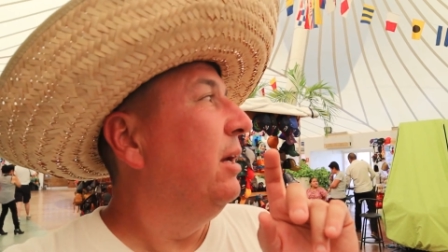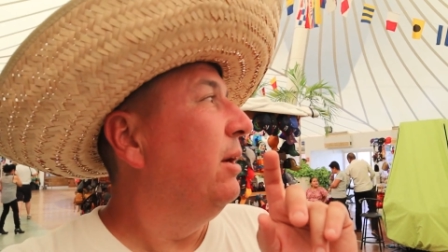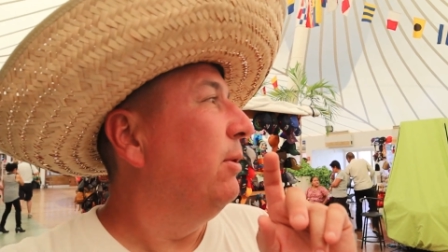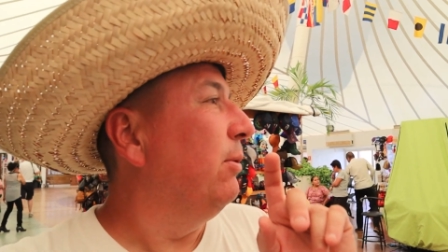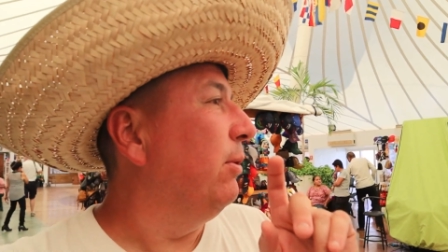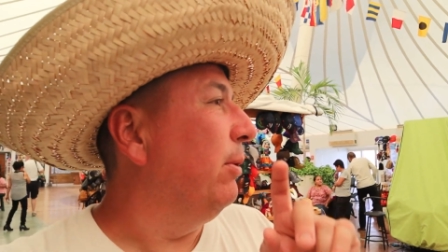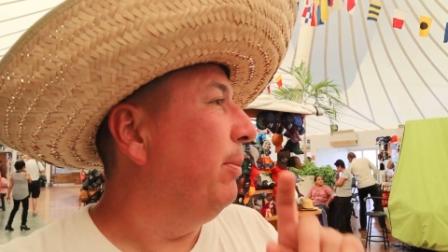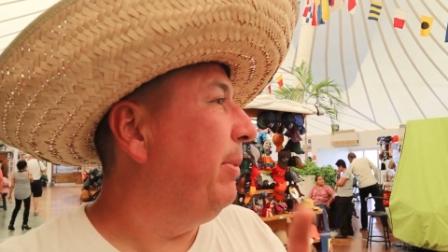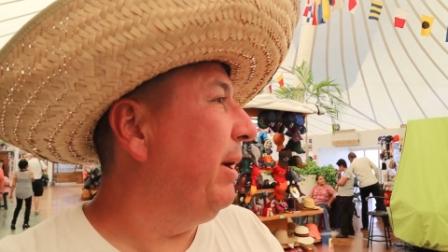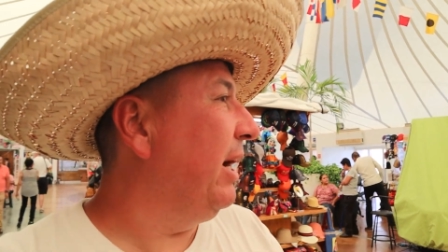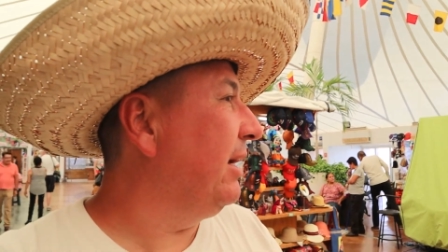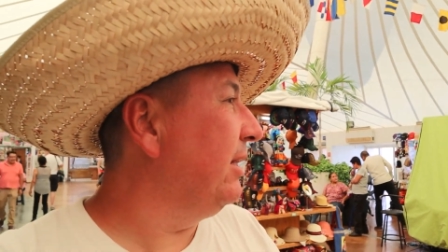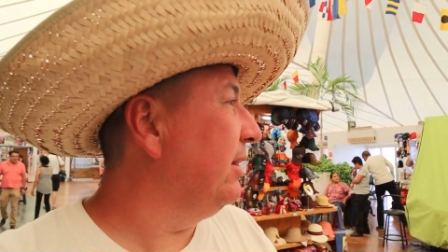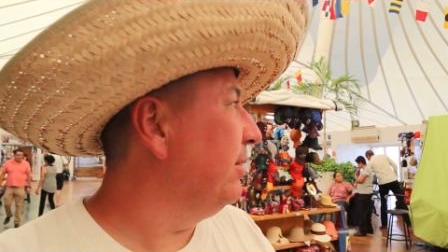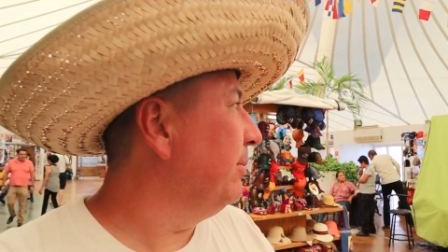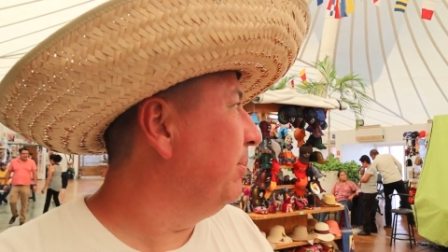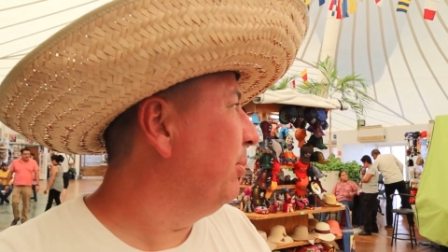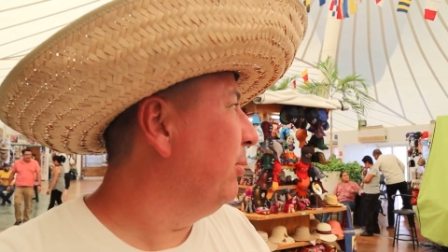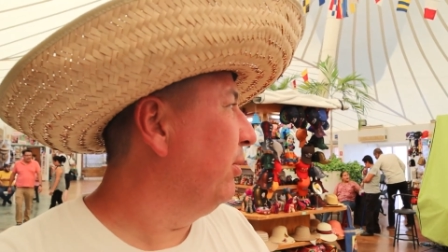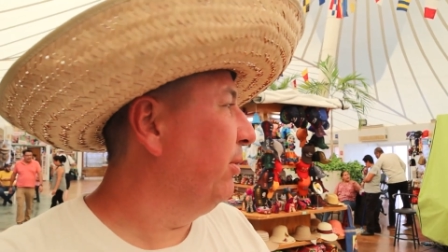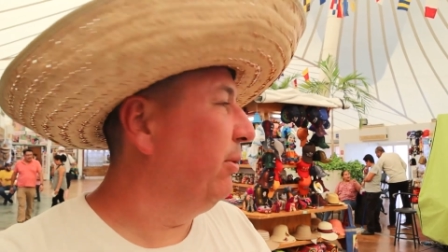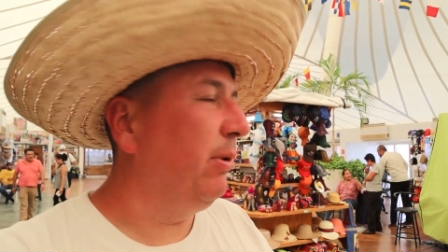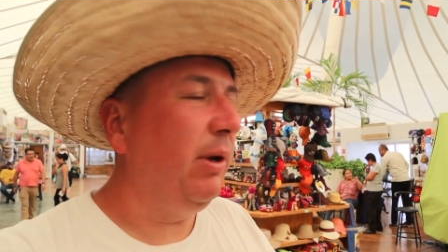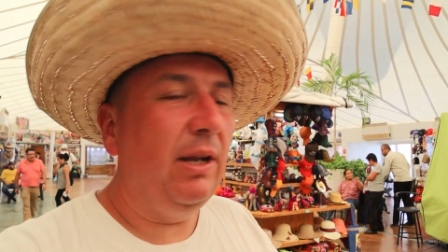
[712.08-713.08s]
We're back at the
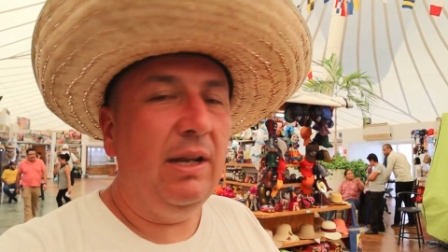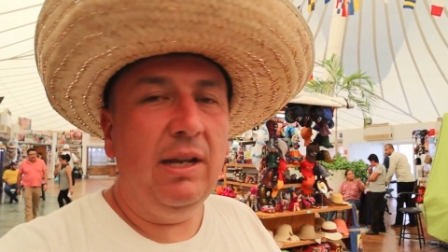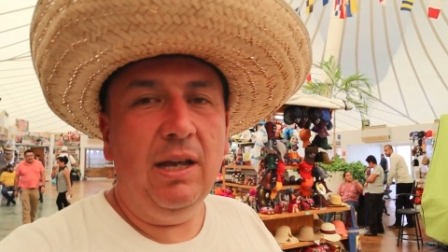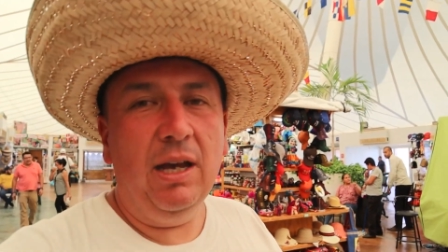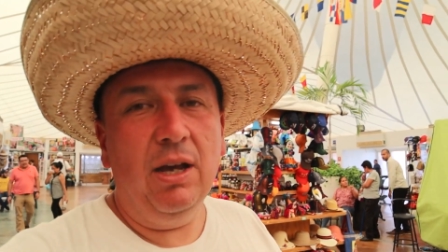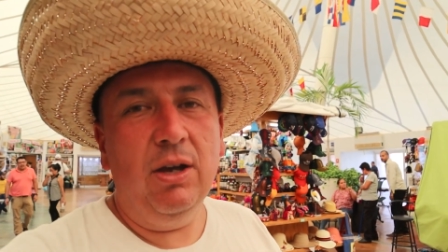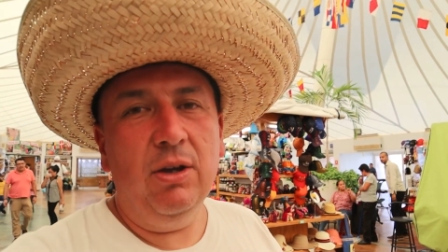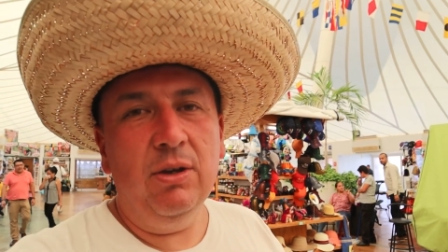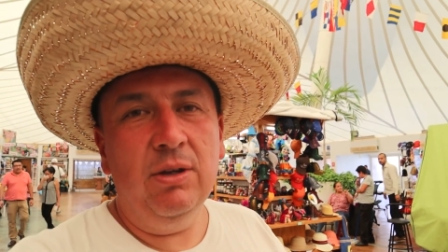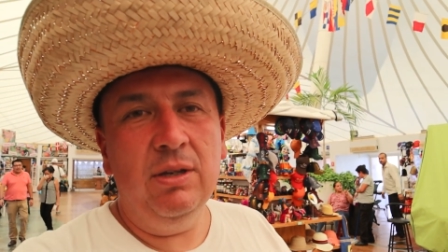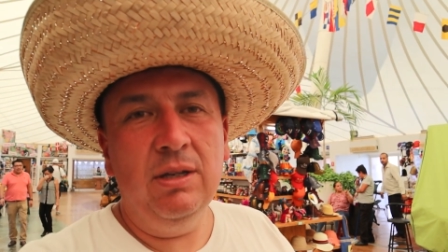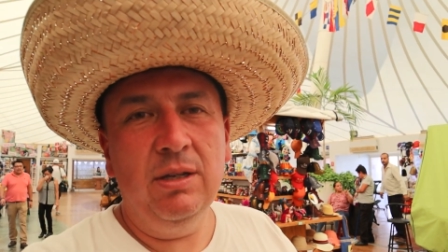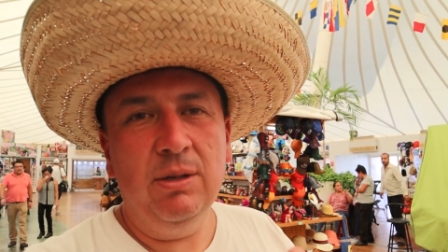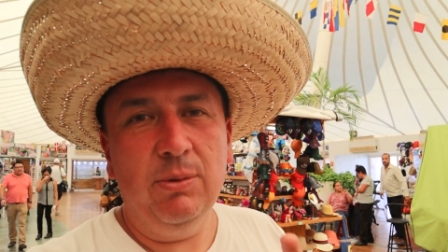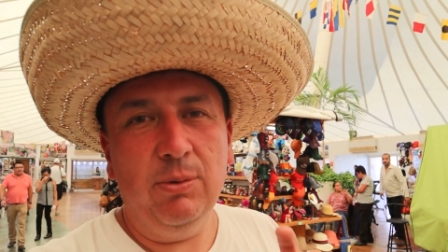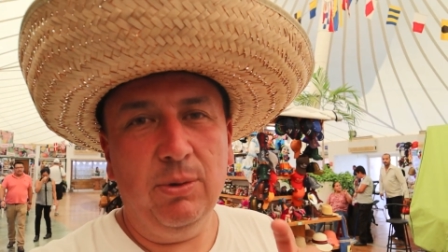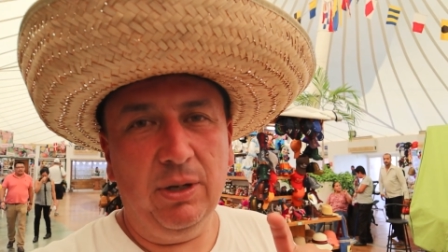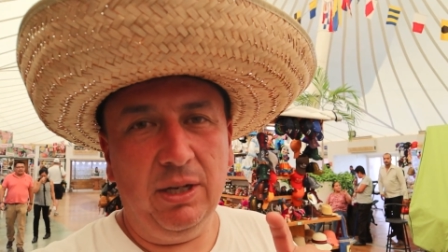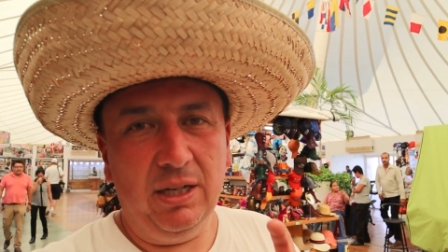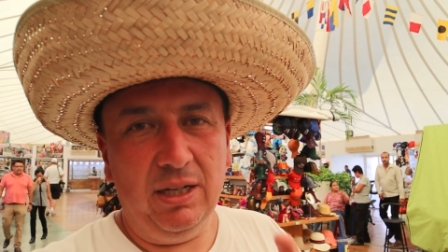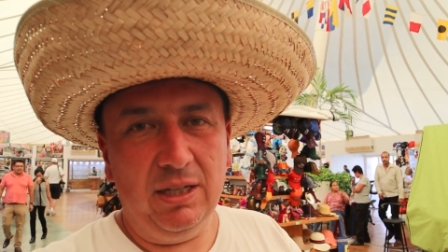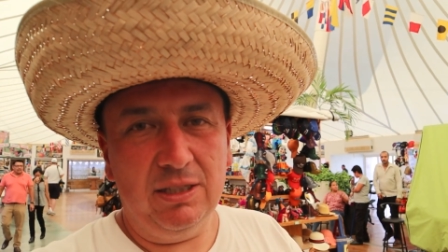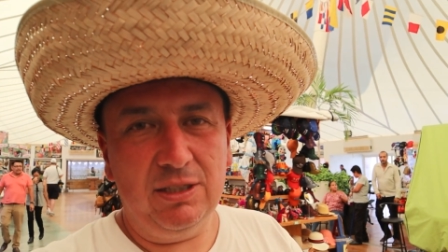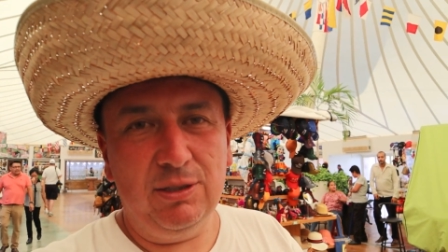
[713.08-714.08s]
port right now.
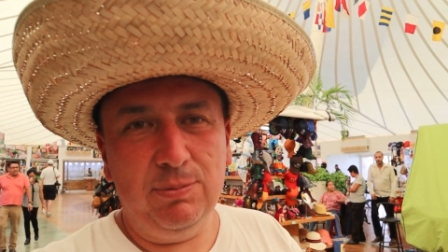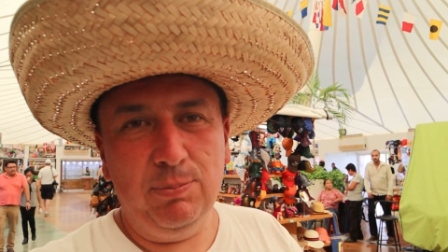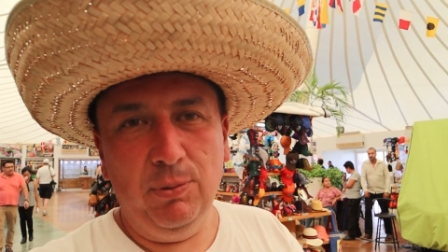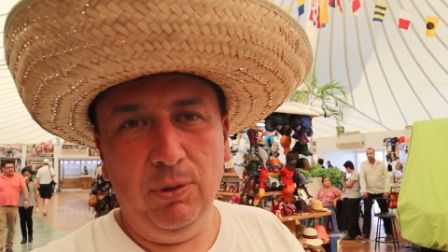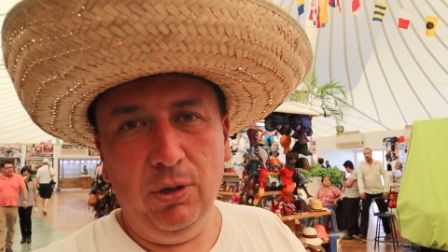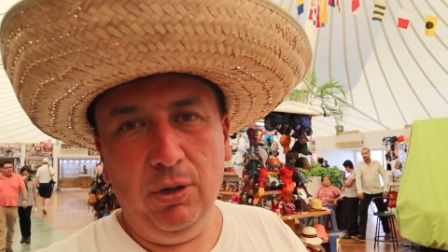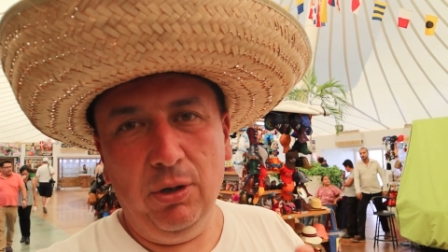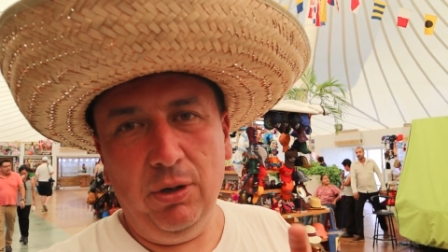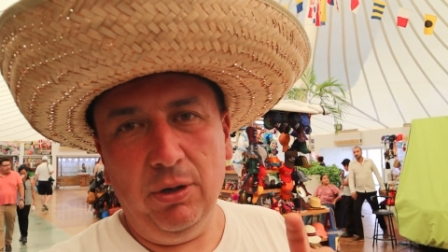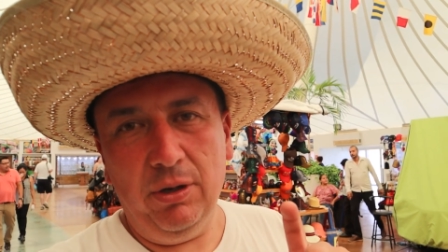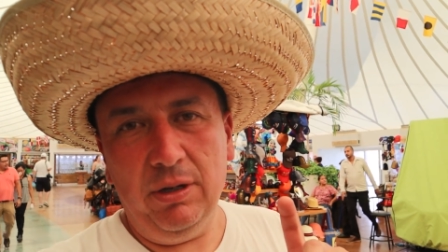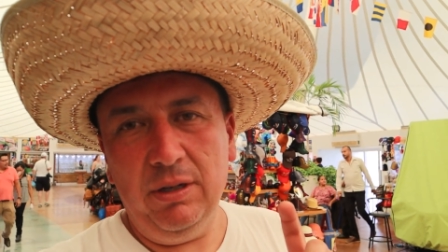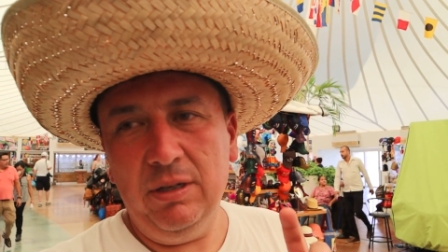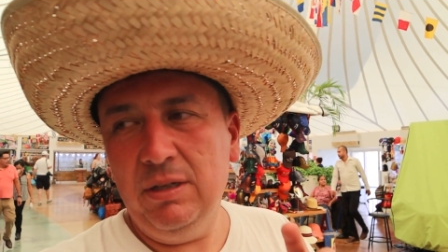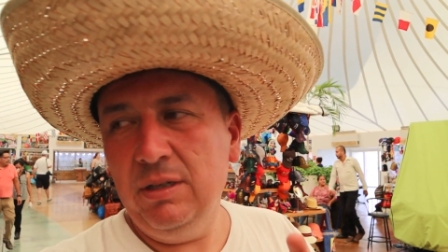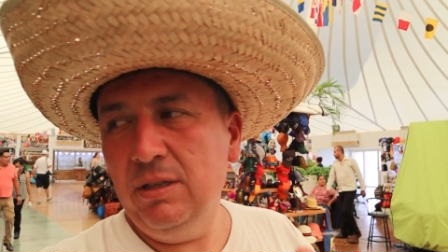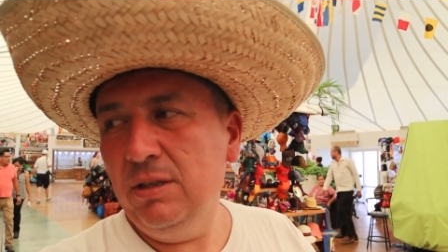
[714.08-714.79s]
We're gonna explore,